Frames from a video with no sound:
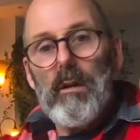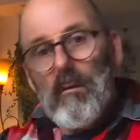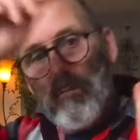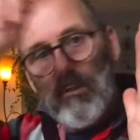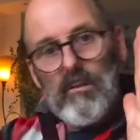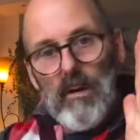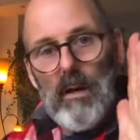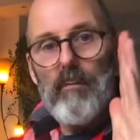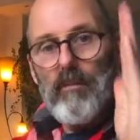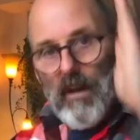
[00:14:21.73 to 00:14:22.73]
which you
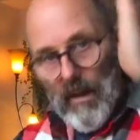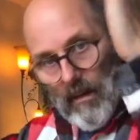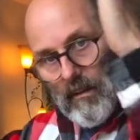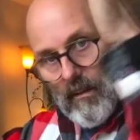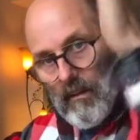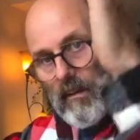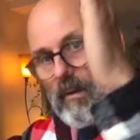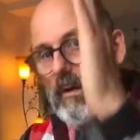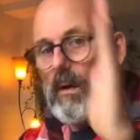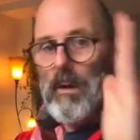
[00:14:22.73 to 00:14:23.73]
have like
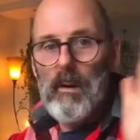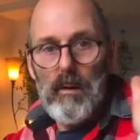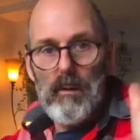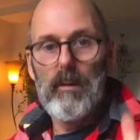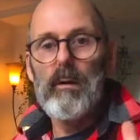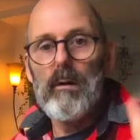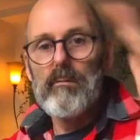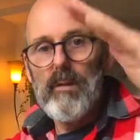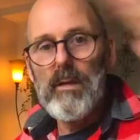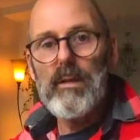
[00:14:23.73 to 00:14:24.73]
a
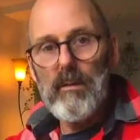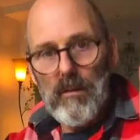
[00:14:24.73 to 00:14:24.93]
really